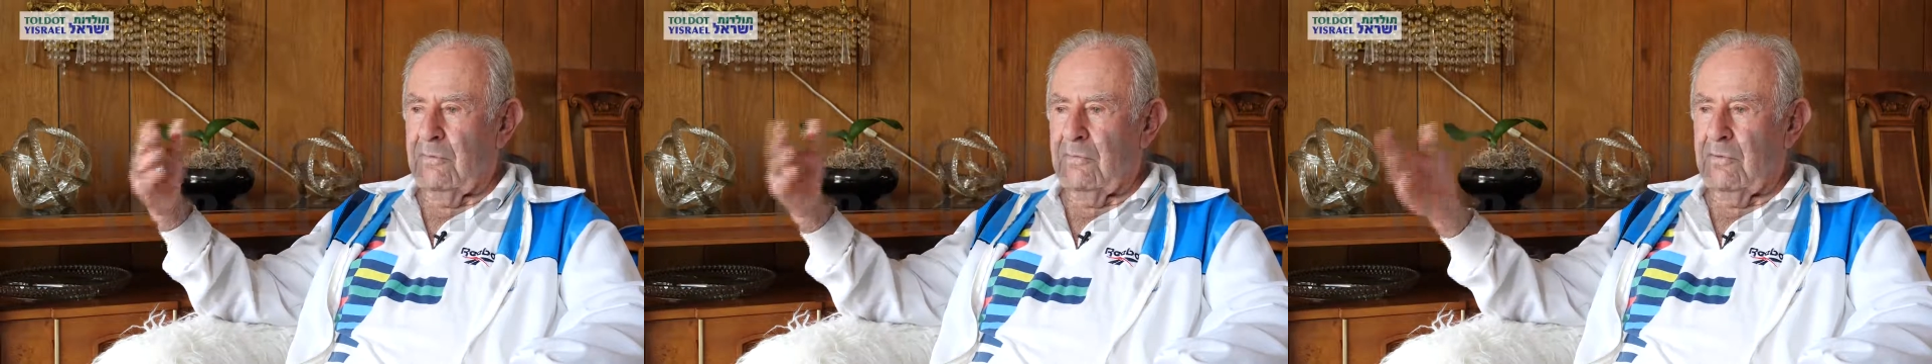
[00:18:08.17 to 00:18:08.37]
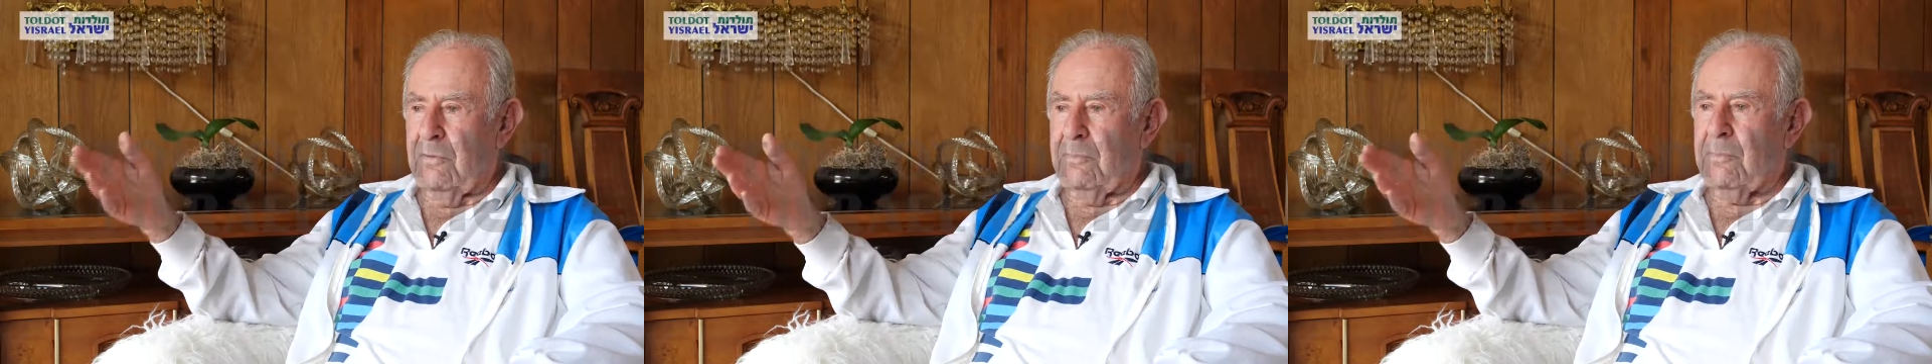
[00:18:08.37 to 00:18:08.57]

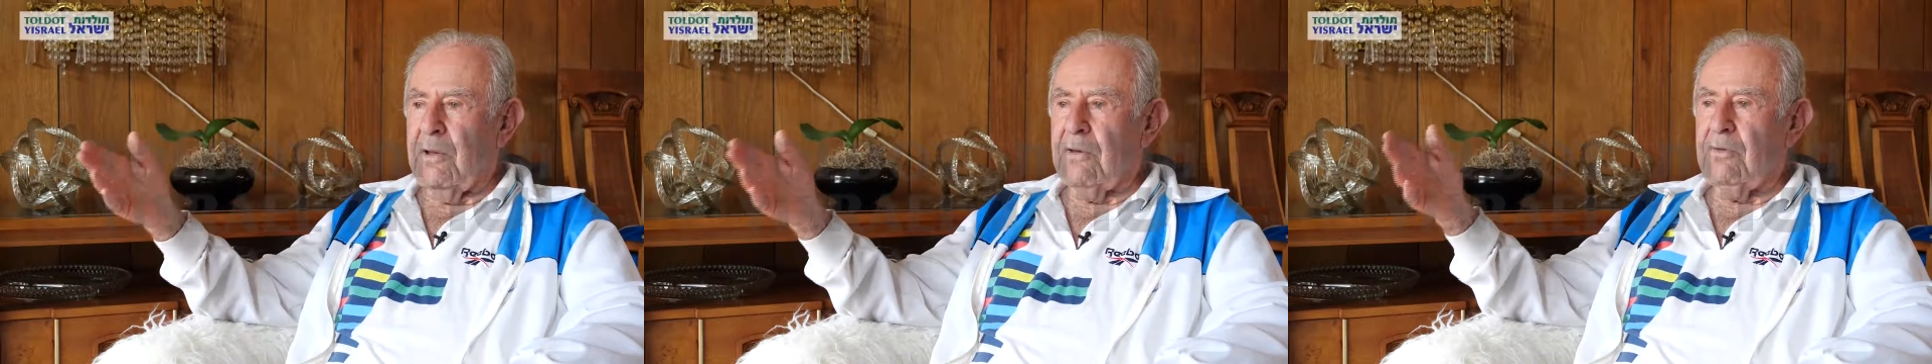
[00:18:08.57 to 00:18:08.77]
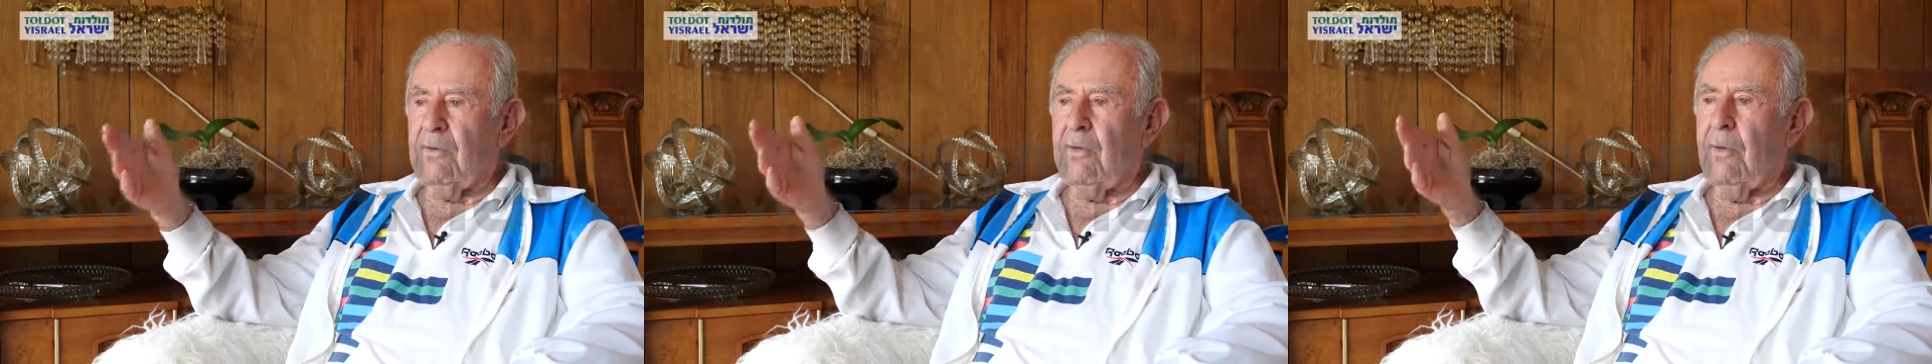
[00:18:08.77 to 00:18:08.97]
ship
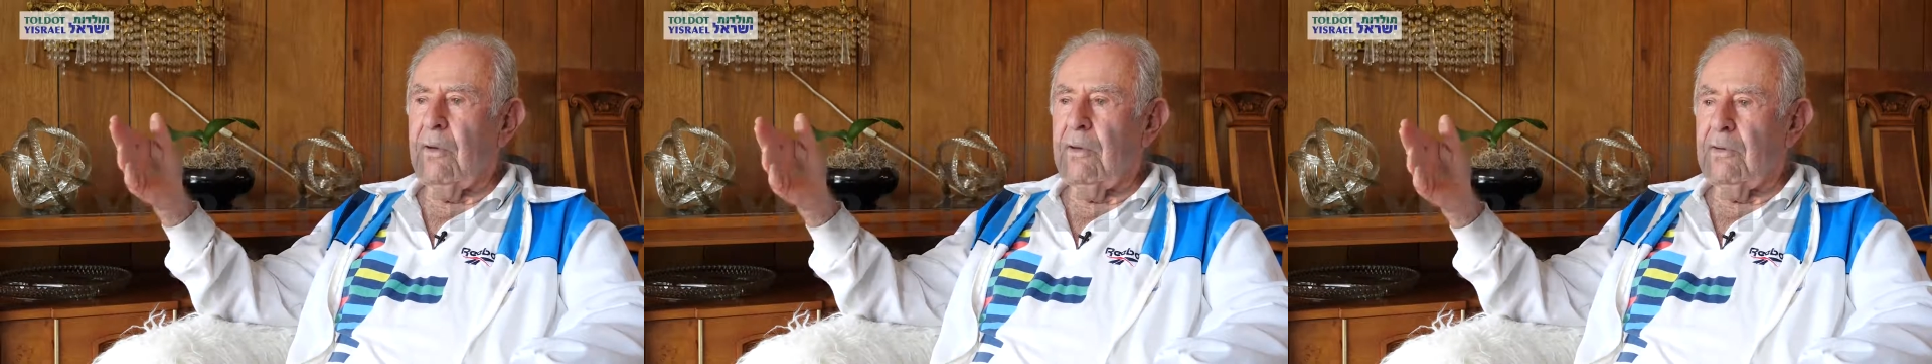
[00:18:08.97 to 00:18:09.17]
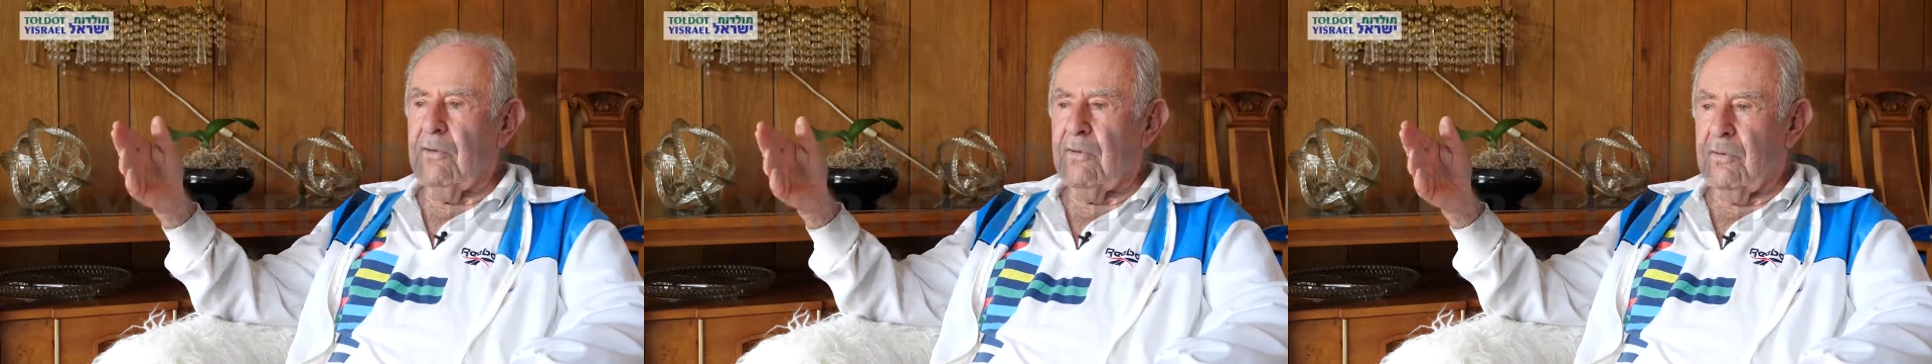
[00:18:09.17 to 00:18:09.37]
that's
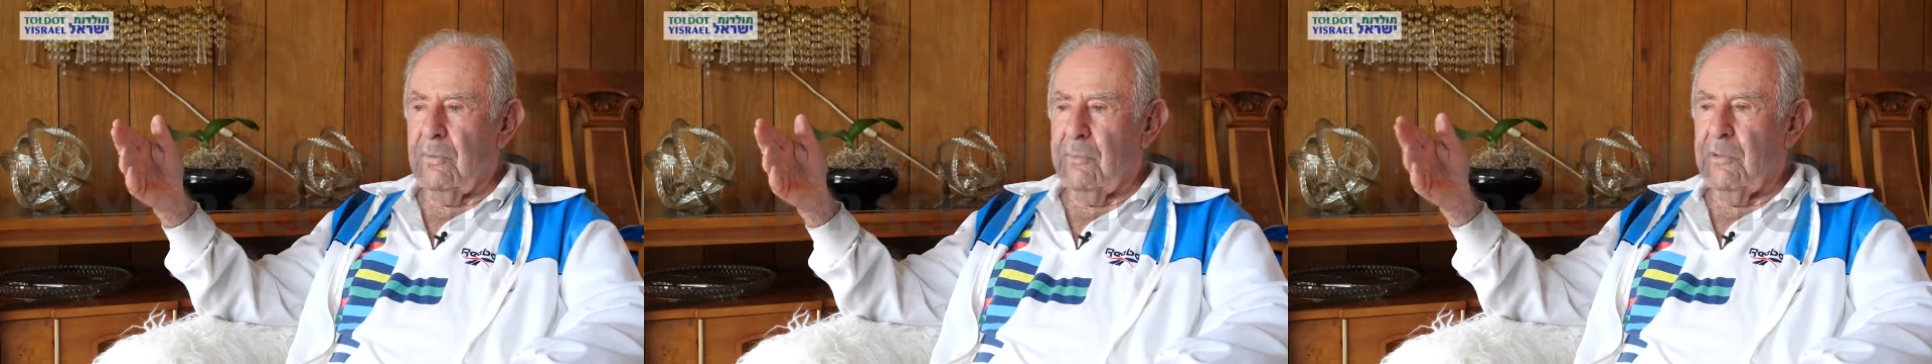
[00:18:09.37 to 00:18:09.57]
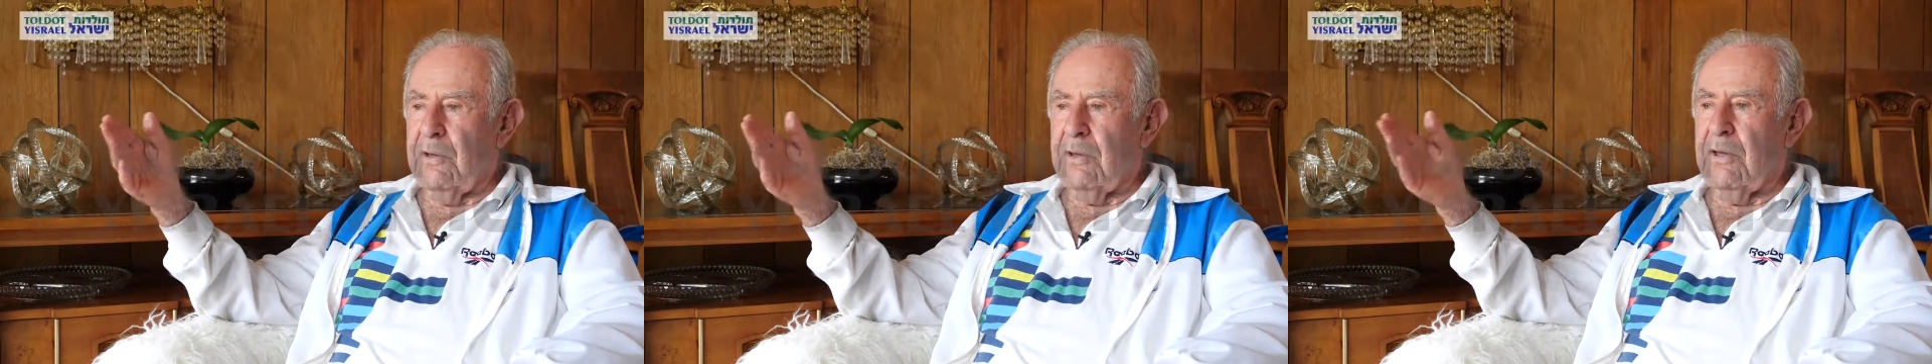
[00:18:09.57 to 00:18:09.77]
going to the
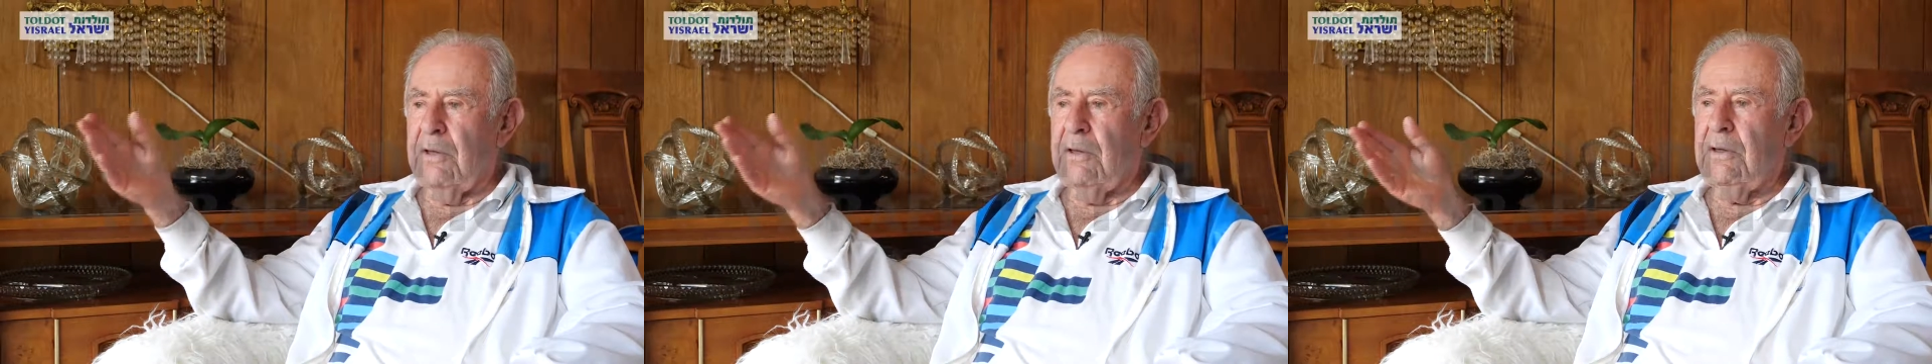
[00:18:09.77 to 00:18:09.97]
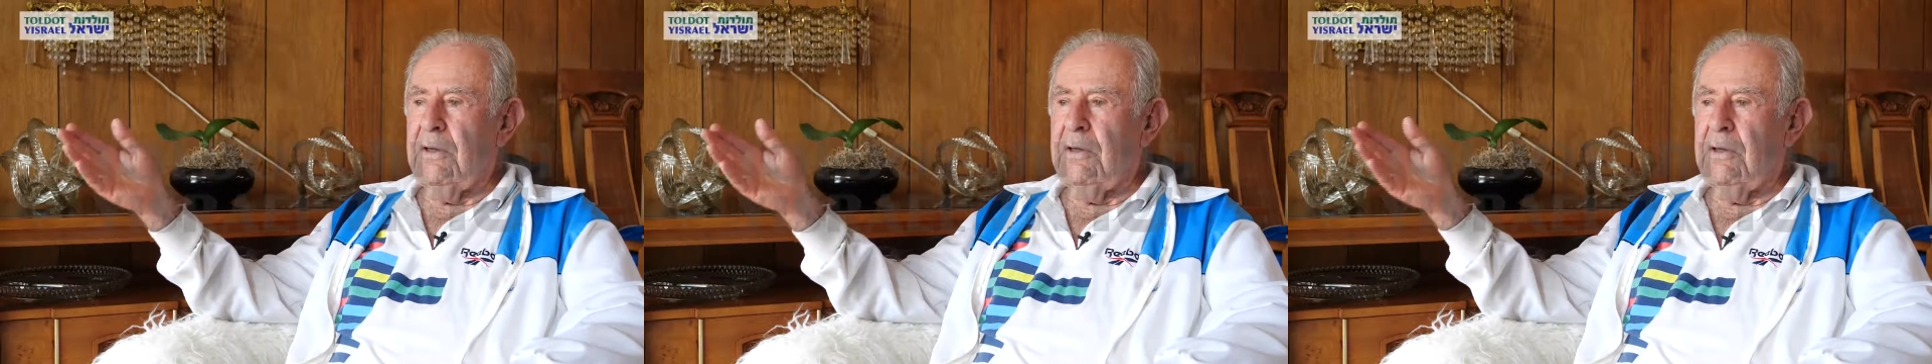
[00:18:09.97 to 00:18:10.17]

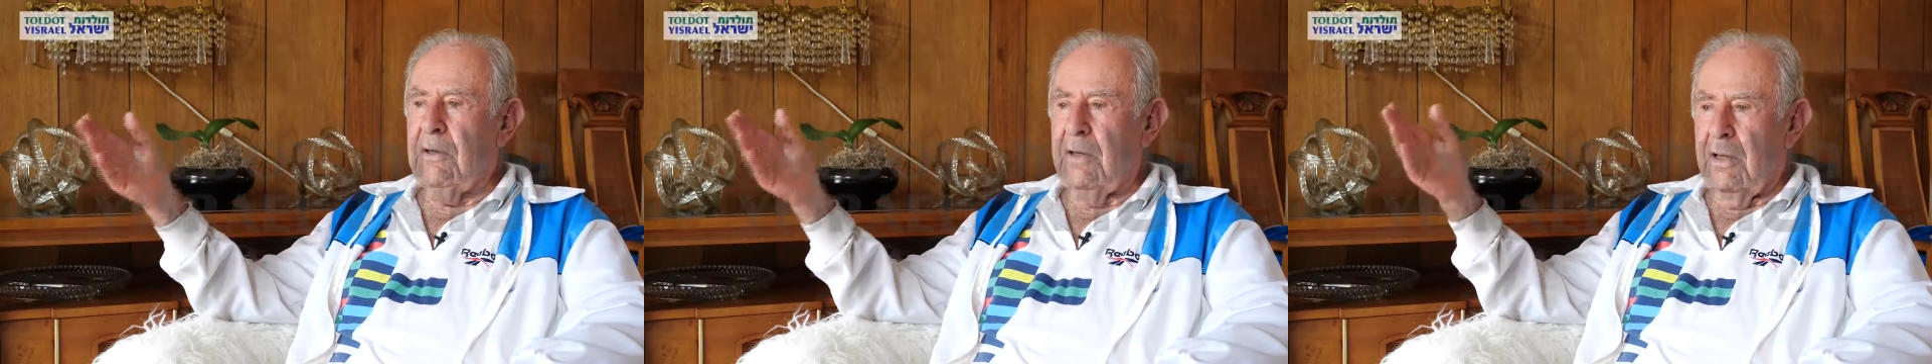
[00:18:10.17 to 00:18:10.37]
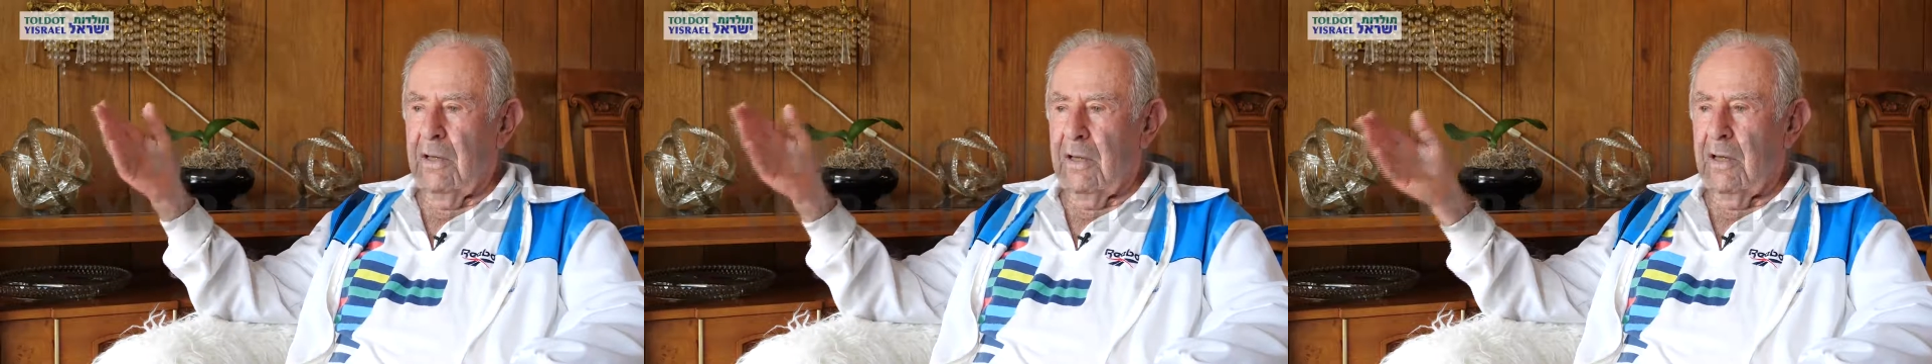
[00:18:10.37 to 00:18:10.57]
Bikini